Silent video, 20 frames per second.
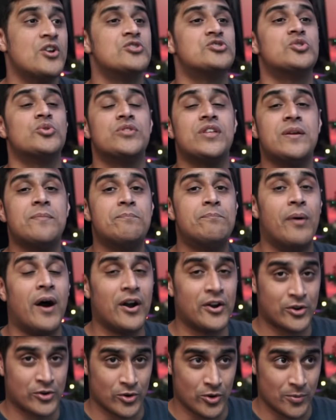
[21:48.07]
to the
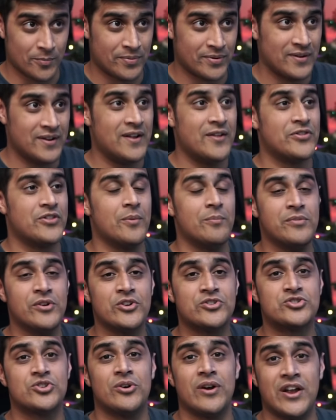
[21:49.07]
Bug group. The
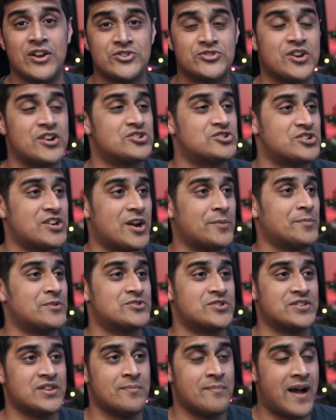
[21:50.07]
mutual interest shared
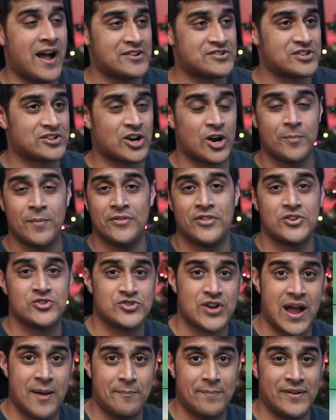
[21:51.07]
between the Magikarp and the
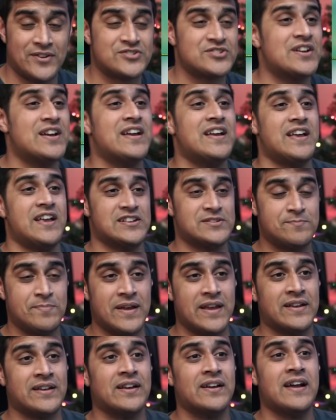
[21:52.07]
Trapinch is
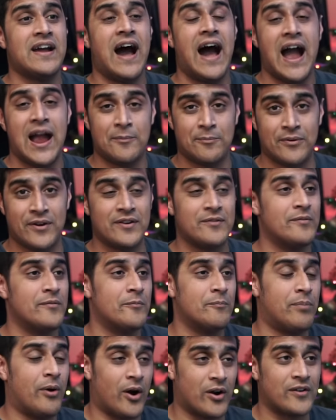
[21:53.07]
being hybrid
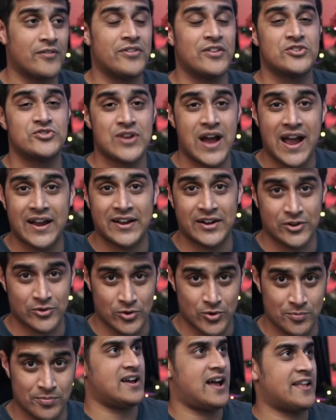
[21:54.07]
part of the Dragon
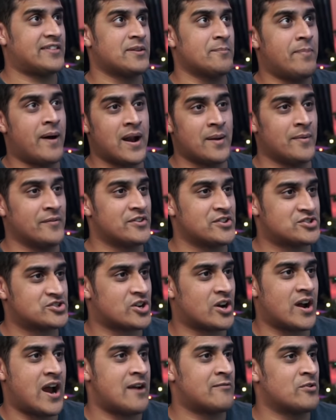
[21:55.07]
group. At the bottom of this
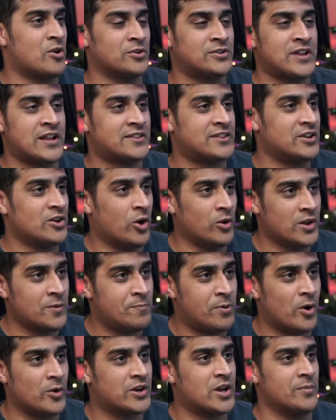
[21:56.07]
chart, I wrote that the only
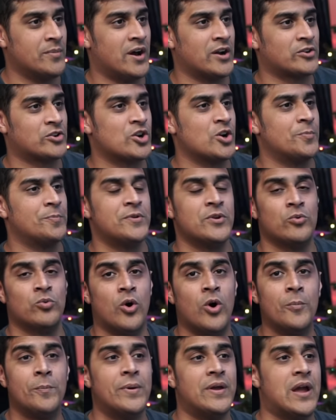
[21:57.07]
Pokemon group you
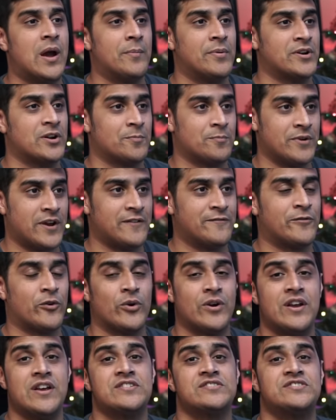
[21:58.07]
won't be able to breed
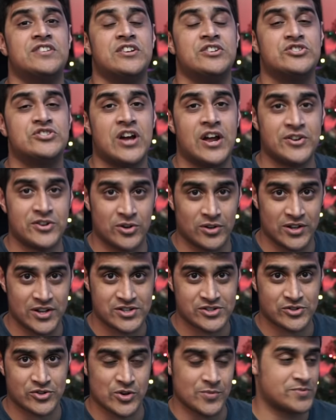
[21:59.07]
for is the
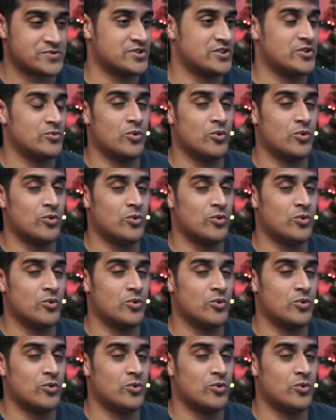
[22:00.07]
genderless group, so you